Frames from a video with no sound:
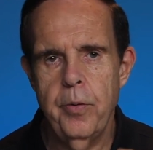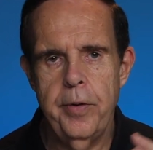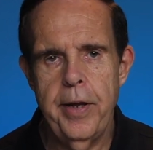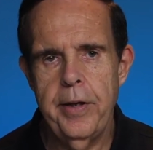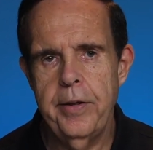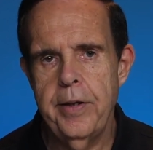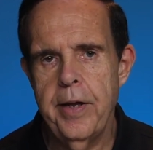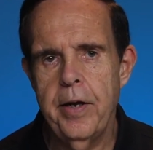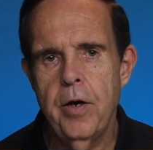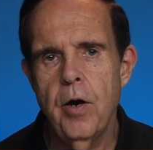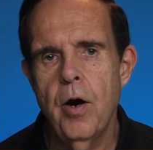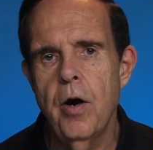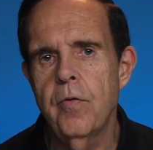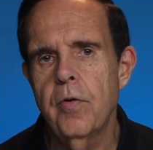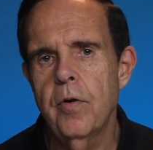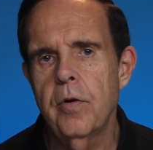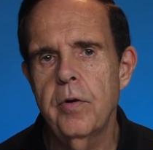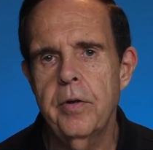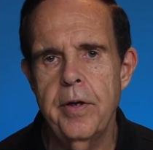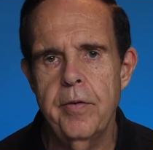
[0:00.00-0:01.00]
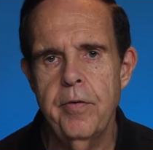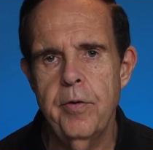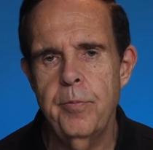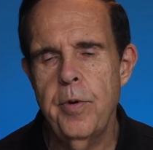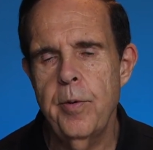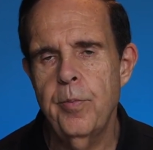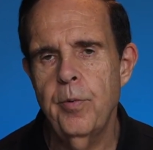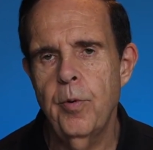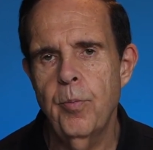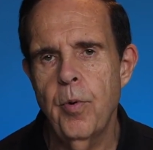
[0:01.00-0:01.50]
When they take over, giving
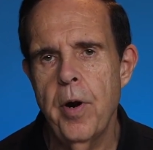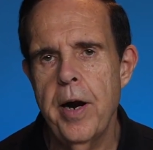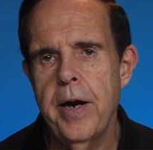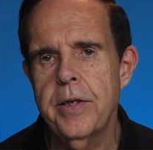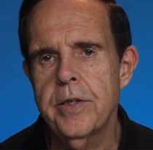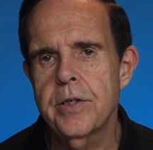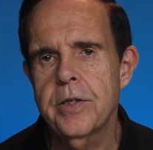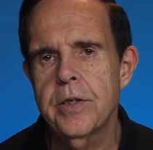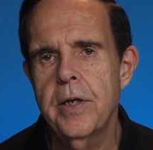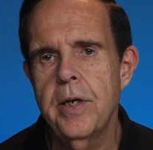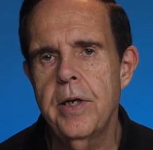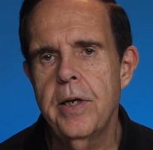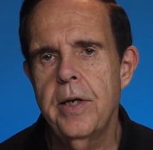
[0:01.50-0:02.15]
people breaks,